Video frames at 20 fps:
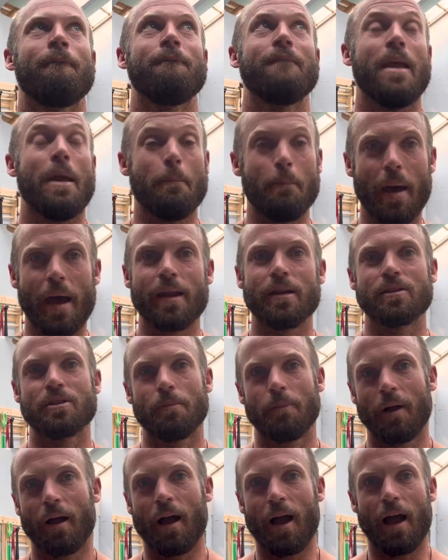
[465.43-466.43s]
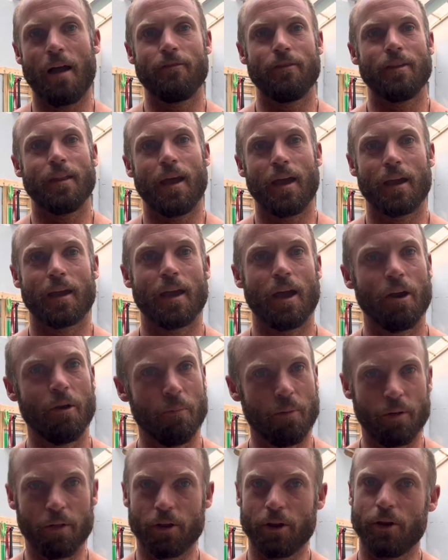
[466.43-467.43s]
It matters about having that
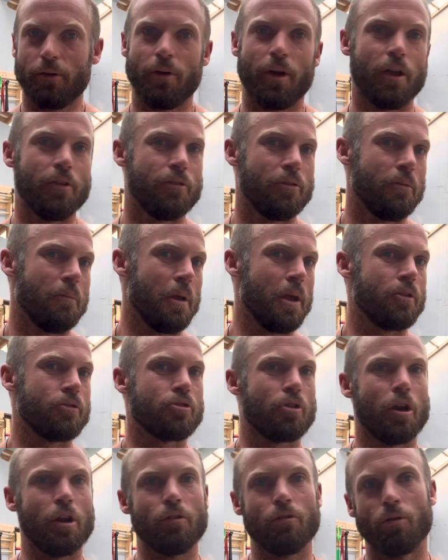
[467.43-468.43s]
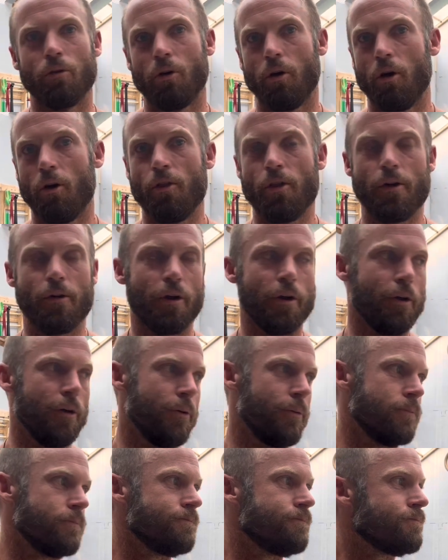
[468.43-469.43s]
accountability around you. Men trying to do it on their
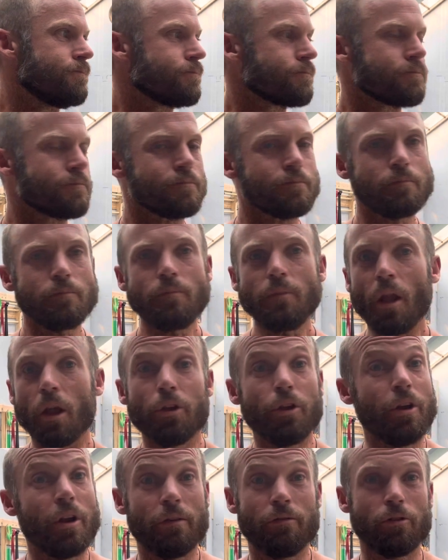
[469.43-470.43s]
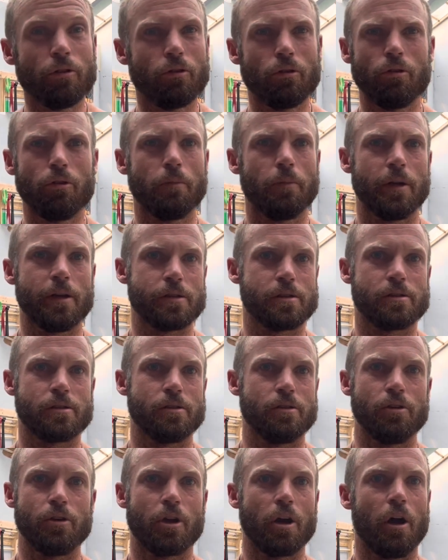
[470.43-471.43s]
own, you never do your best.
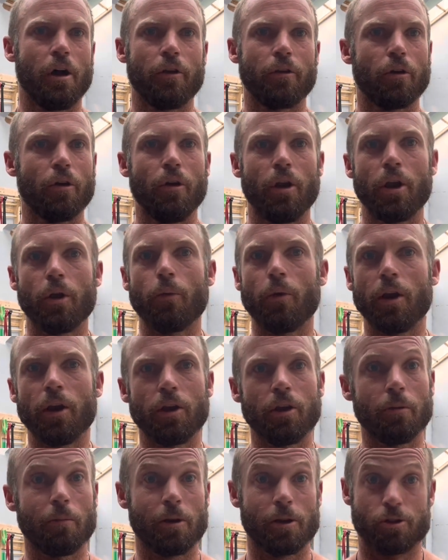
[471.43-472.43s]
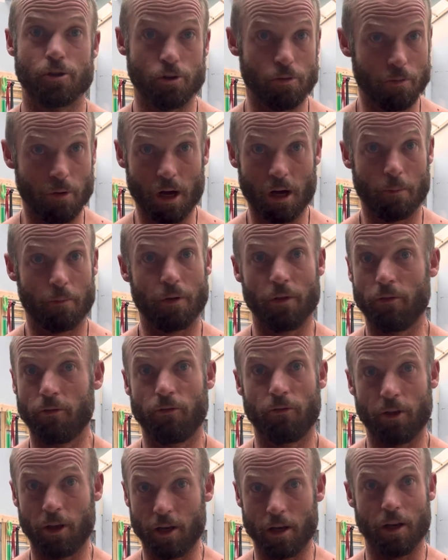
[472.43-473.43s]
You can't go anywhere near your best. You might be
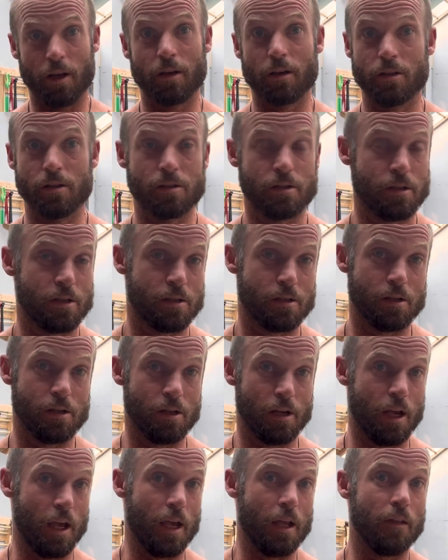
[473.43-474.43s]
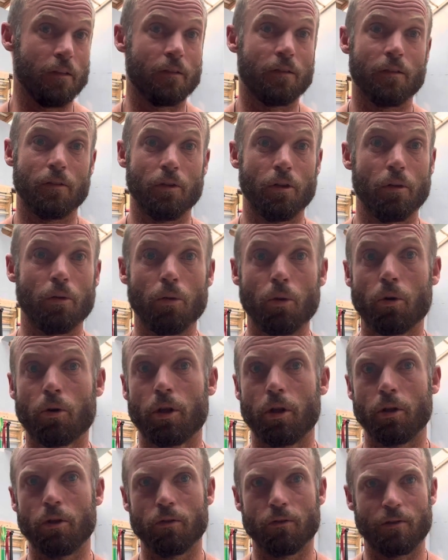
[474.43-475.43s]
fit and consistent and look
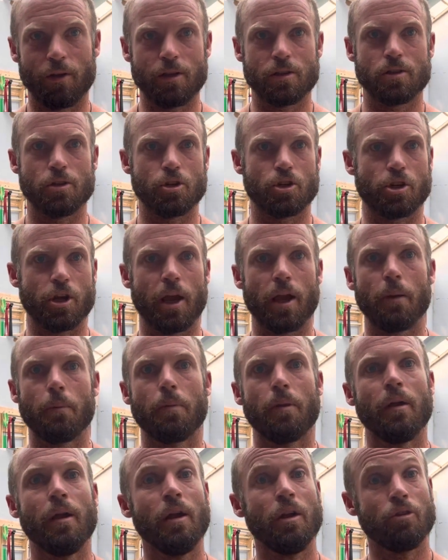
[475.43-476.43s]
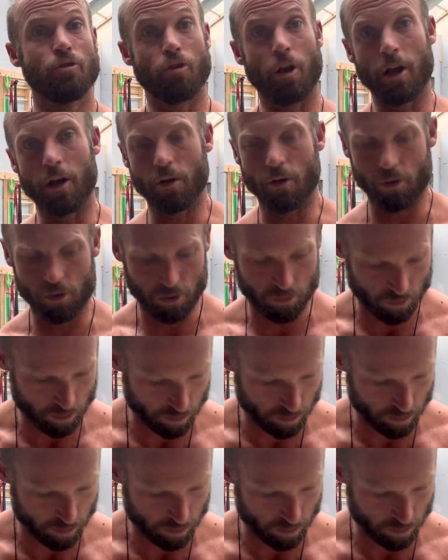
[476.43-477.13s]
in decent shape training on your